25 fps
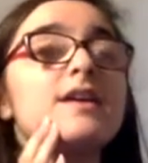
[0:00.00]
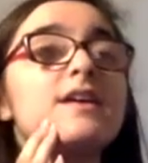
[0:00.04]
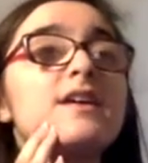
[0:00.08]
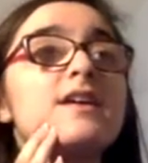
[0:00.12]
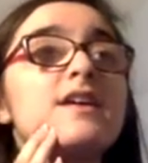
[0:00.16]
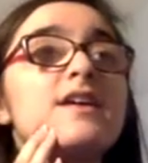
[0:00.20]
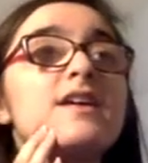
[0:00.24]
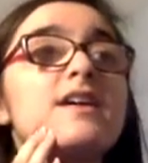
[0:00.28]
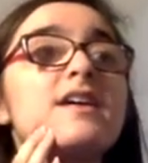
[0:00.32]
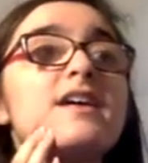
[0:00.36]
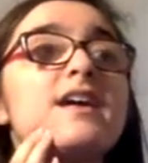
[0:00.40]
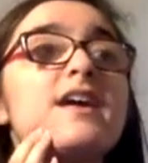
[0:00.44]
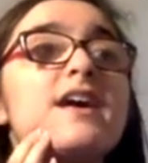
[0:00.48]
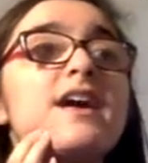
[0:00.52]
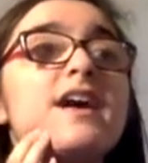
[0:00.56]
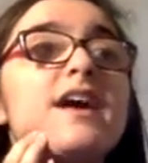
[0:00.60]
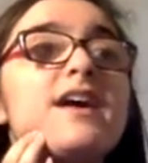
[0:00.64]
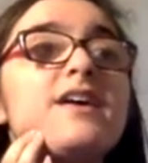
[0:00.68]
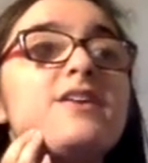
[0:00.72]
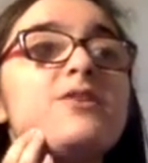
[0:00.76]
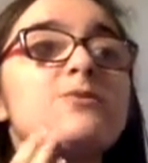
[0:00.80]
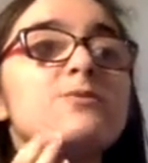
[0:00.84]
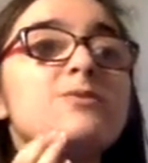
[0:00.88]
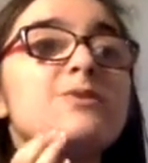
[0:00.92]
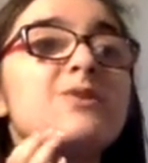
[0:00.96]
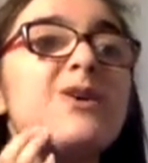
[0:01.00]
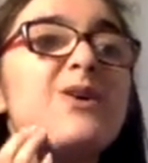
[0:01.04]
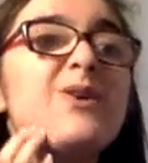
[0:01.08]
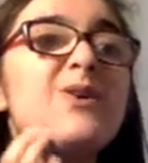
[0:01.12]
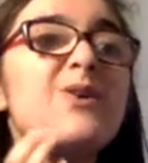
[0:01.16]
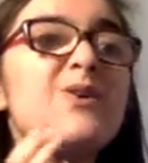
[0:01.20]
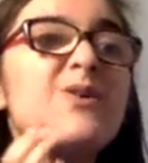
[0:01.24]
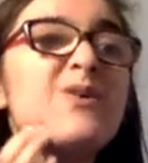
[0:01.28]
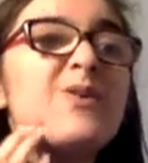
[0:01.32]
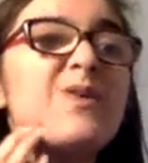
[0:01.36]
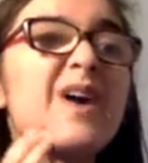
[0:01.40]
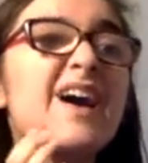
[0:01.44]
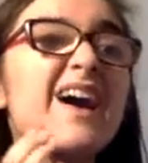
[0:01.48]
I don't know.
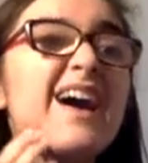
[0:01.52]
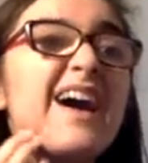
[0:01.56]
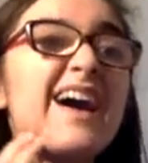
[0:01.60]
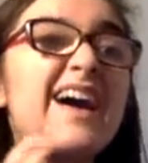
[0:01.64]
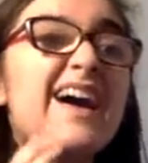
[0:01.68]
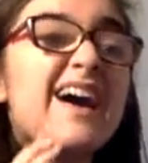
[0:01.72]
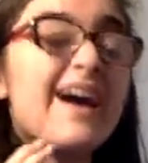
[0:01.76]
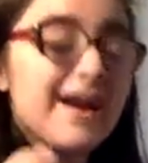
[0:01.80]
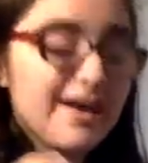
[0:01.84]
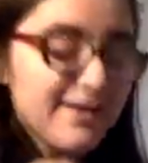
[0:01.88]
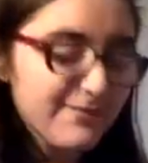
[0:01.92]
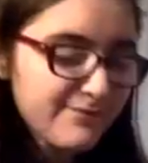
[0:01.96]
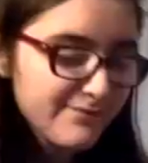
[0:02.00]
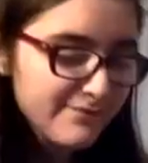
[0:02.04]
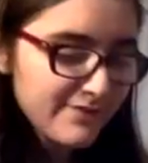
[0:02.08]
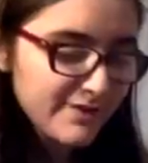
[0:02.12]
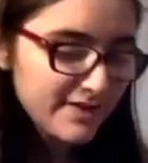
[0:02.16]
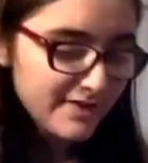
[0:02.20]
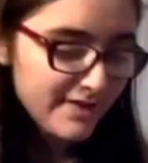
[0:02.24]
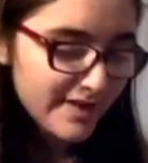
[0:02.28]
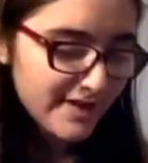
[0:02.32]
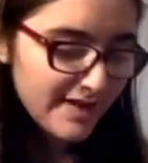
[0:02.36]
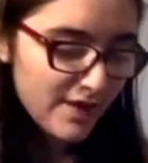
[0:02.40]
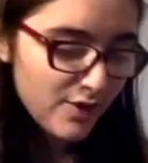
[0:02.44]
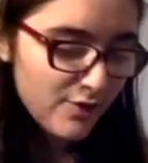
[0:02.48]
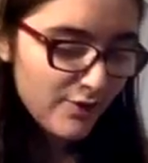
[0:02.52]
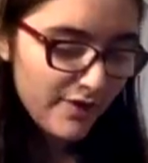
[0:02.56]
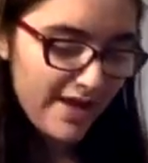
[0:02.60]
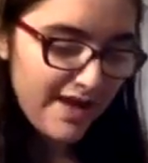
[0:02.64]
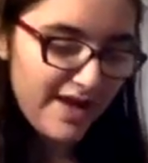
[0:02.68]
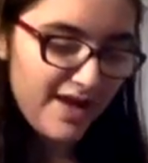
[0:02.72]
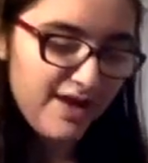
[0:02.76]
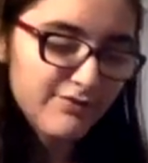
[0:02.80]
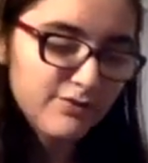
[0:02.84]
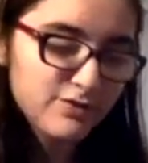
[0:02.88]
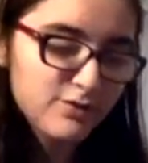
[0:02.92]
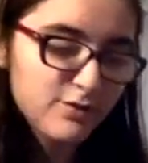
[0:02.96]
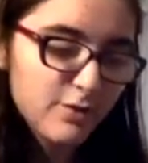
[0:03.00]
I feel like, okay, I have a growing
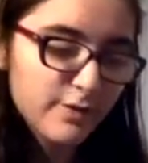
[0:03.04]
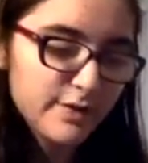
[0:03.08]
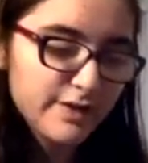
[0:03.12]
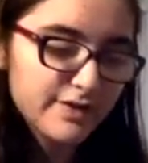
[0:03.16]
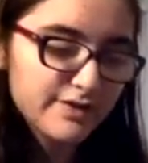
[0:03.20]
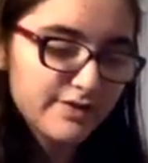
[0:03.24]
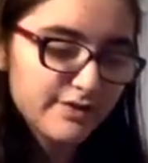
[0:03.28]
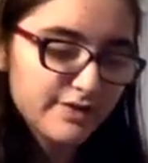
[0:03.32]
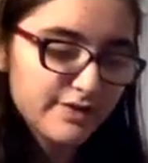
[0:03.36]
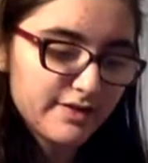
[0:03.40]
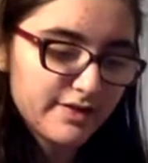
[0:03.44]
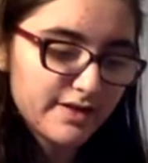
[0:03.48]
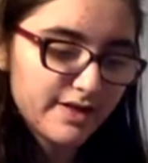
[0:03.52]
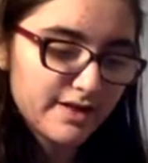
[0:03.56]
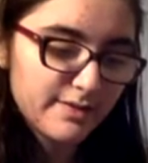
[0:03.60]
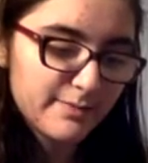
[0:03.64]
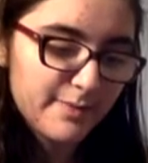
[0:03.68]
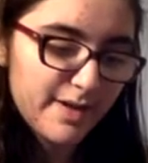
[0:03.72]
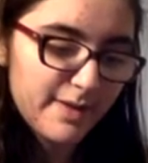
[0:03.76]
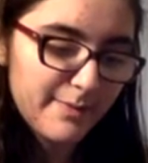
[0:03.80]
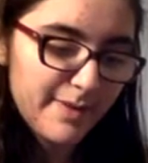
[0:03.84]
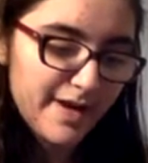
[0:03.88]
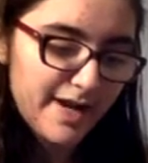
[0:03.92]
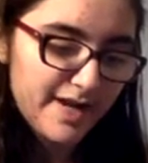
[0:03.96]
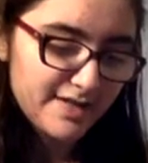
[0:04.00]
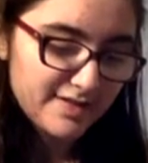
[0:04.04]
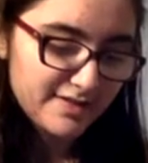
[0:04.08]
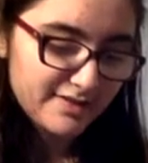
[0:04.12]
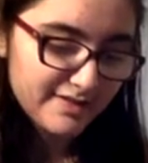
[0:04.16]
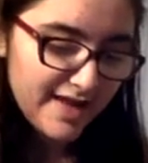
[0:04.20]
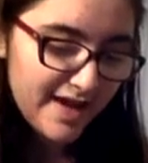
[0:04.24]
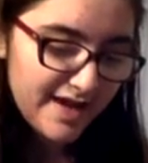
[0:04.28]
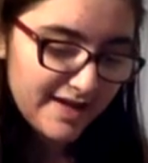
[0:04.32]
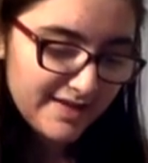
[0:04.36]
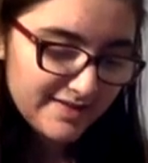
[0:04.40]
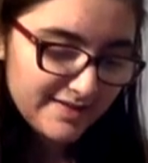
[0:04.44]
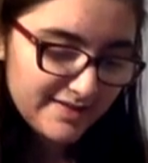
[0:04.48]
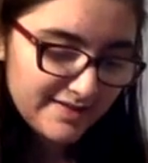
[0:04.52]
theory in my mind, and that is
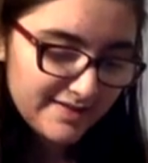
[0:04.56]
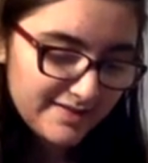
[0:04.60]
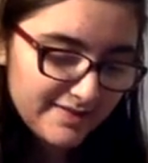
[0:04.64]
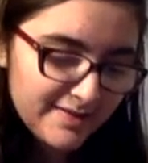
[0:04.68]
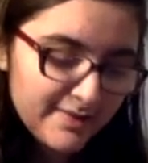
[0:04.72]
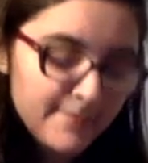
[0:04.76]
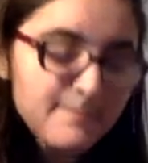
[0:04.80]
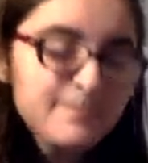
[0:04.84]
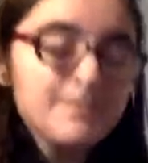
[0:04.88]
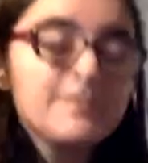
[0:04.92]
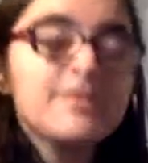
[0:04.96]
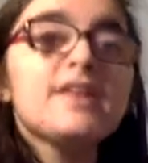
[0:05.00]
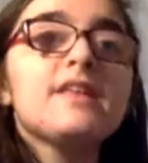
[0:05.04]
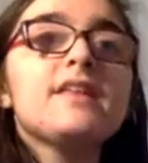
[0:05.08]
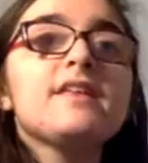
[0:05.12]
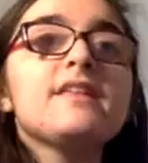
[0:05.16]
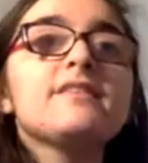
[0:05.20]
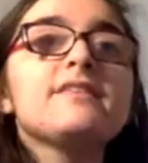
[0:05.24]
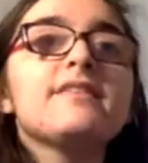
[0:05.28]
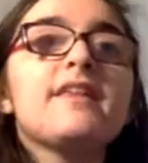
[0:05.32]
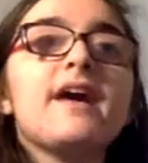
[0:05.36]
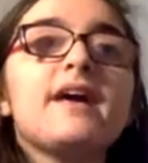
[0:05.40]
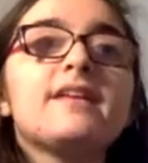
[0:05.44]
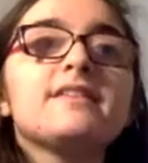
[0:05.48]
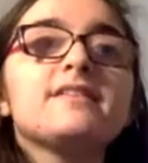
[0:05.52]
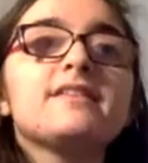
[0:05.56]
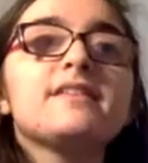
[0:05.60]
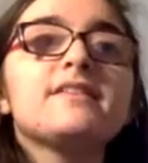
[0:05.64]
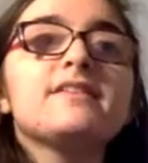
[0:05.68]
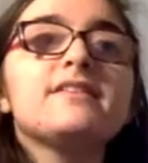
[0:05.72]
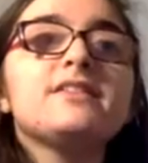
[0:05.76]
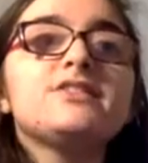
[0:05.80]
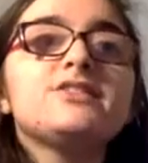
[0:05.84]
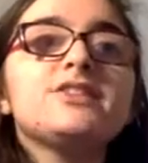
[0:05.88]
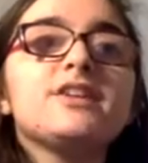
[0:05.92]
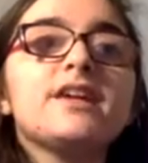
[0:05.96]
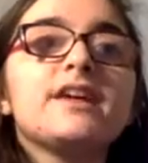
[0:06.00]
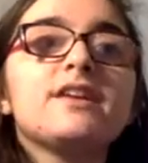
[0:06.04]
that Disney
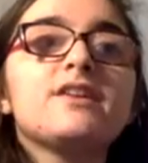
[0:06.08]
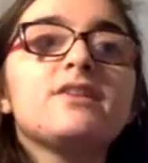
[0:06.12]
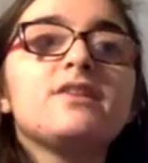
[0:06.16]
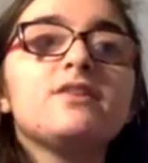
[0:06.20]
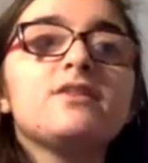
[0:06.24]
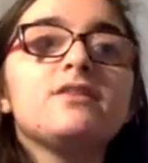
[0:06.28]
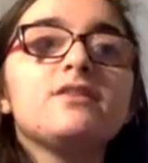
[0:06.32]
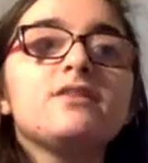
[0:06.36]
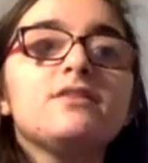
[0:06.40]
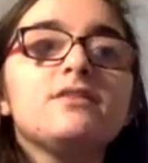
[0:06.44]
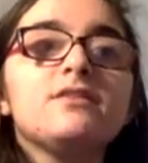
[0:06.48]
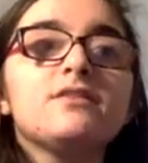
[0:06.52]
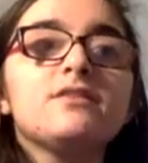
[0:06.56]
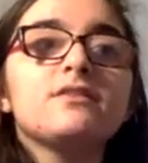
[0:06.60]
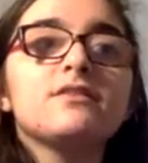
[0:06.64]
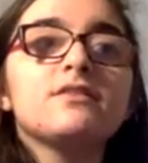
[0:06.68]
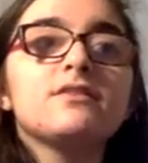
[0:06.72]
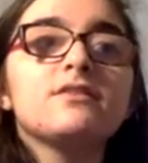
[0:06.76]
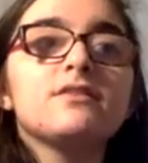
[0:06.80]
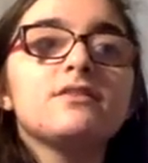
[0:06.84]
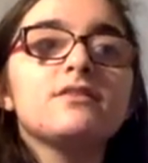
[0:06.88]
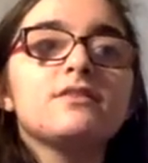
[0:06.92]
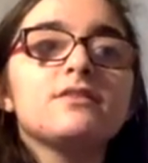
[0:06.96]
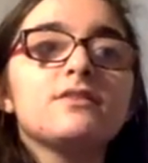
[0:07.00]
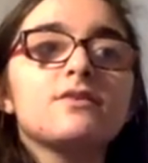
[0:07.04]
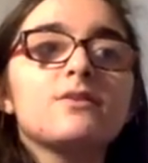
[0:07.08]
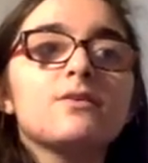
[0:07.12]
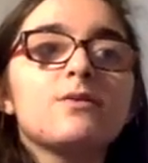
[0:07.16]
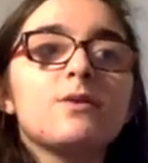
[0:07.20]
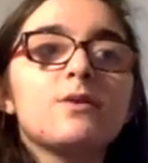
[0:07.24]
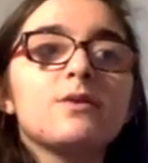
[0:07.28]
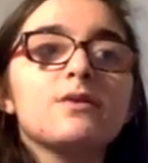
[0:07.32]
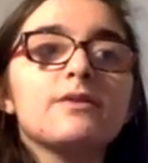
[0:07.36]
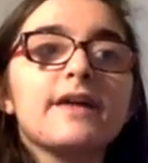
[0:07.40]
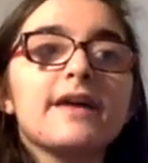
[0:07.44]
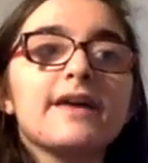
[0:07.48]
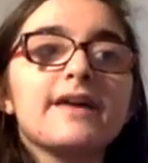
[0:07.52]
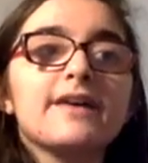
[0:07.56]
Channel or like
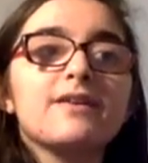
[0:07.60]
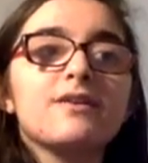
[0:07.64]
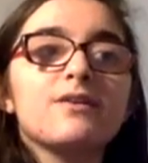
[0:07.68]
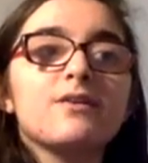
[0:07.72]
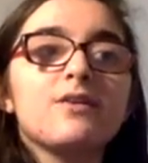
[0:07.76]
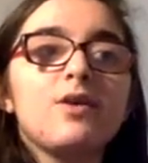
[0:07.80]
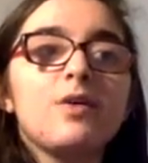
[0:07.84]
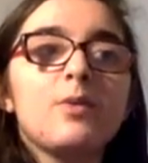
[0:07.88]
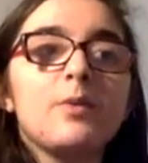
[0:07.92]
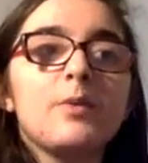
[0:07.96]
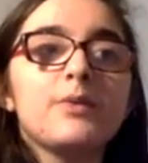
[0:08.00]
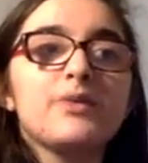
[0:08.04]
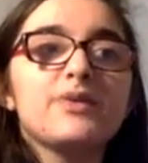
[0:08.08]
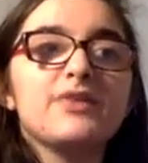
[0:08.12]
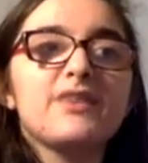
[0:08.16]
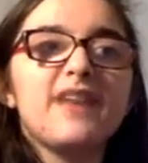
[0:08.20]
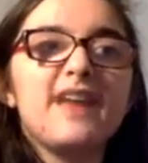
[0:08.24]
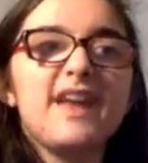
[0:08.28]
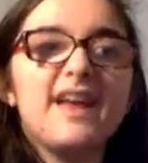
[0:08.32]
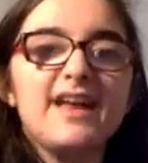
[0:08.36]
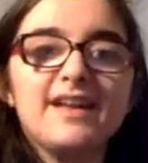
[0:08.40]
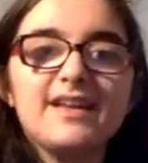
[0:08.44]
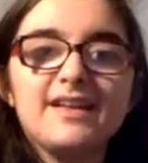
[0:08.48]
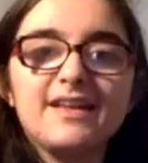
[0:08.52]
almost any